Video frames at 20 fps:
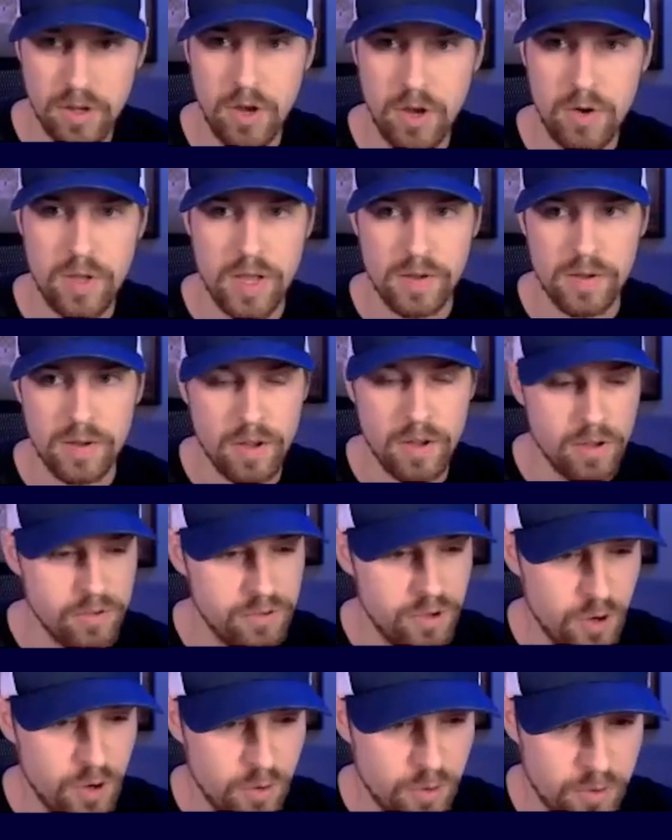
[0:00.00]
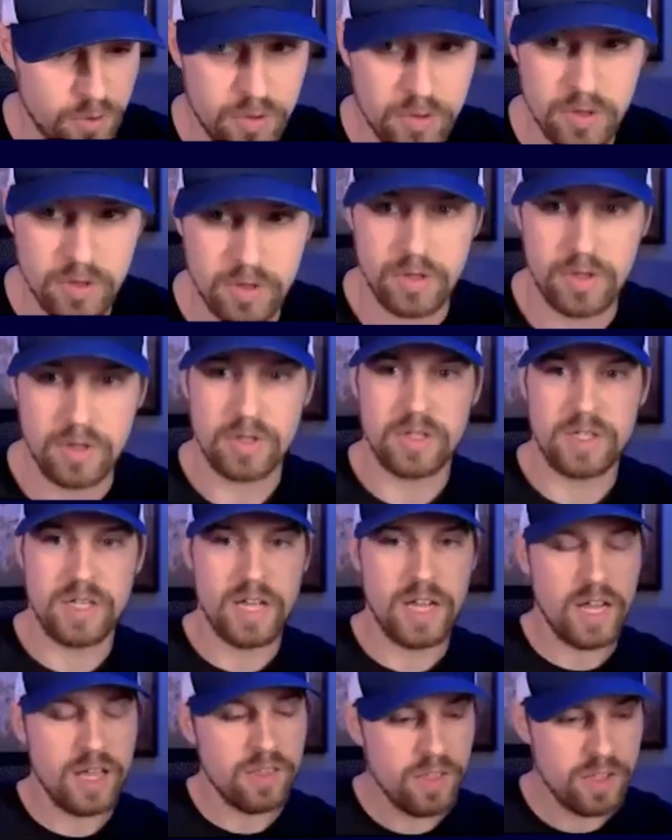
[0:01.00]
Okay, so
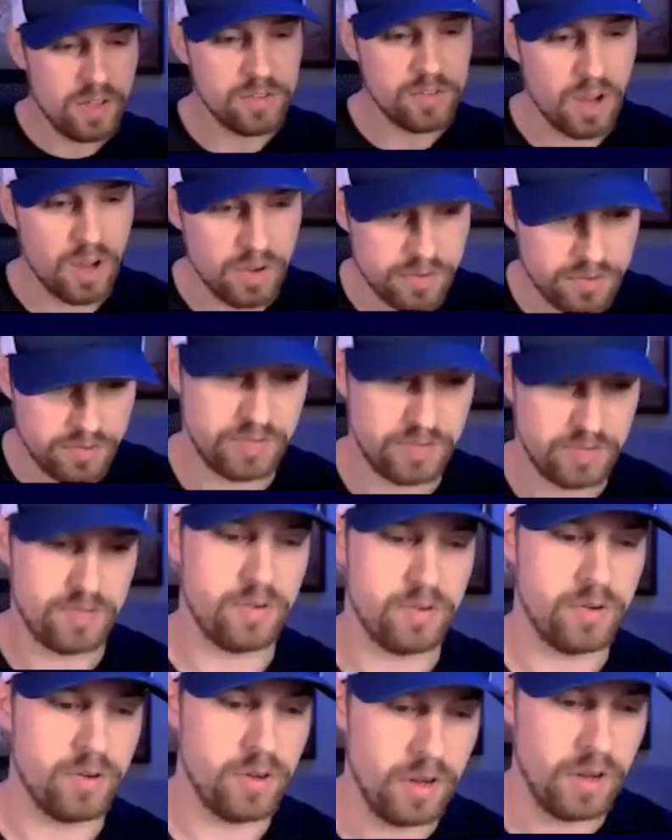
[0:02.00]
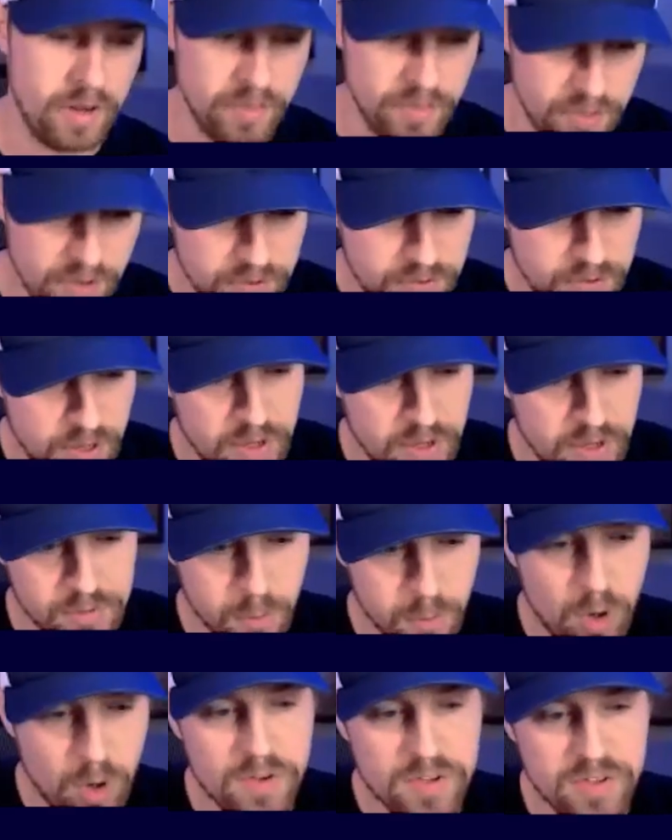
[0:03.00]
kicking things off. This is
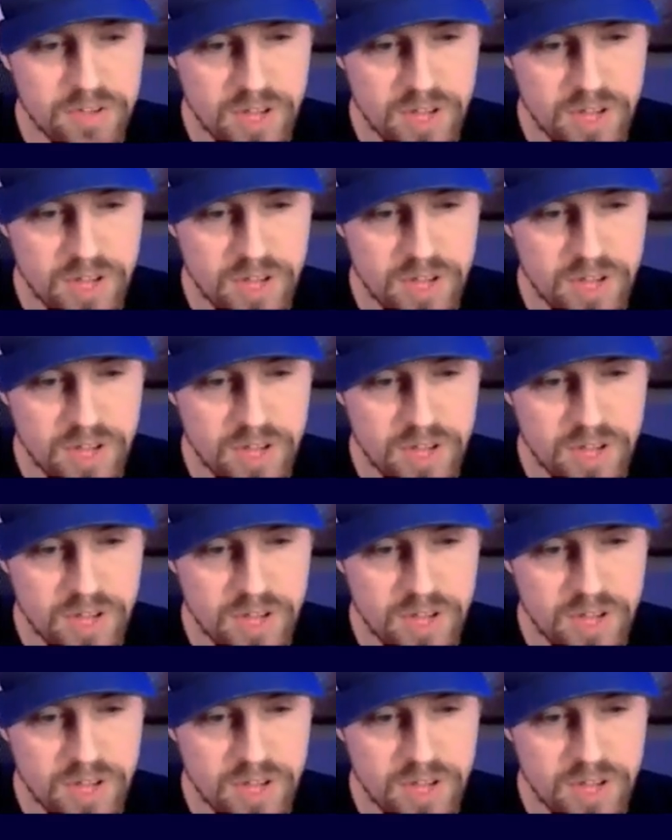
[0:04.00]
more of a